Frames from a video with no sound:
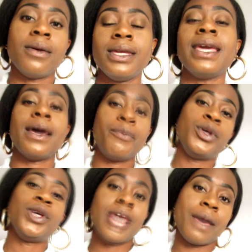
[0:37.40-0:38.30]
Yeah,
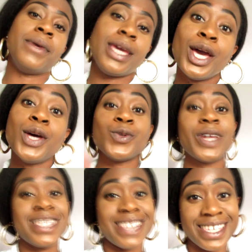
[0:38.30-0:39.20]
but you get me.
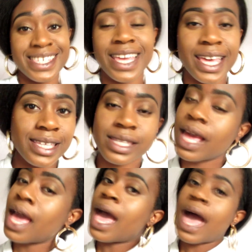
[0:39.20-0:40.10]
26 years.
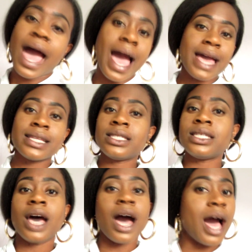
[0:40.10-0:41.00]
And
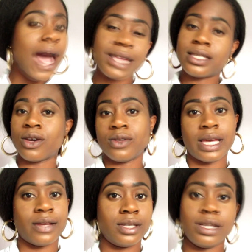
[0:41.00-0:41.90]
I had to go
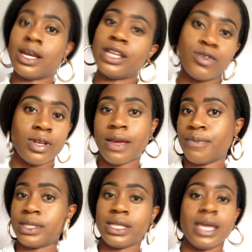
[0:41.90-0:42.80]
down to the Nigerian
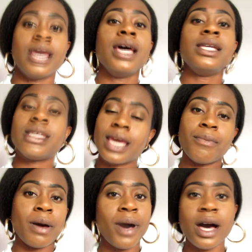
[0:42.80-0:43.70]
Embassy to get
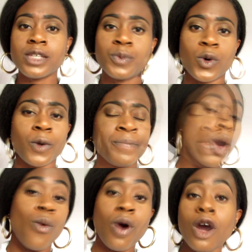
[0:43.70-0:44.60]
my passport.
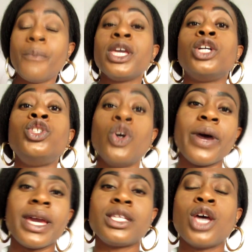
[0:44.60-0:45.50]
What got me
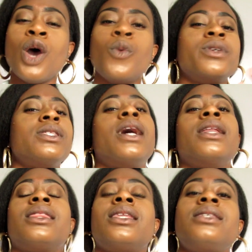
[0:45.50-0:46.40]
annoyed was
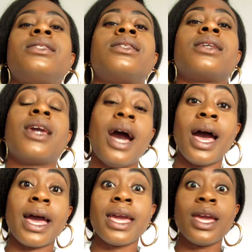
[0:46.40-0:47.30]
that this
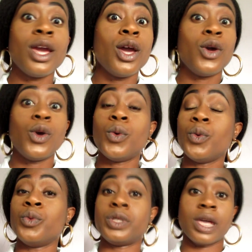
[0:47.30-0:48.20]
guy
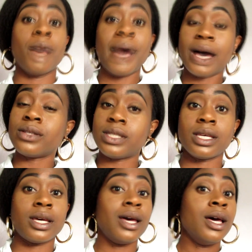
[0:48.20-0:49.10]
who was about
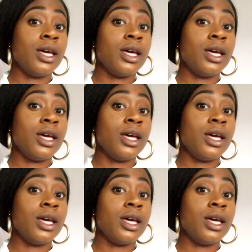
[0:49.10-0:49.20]
to,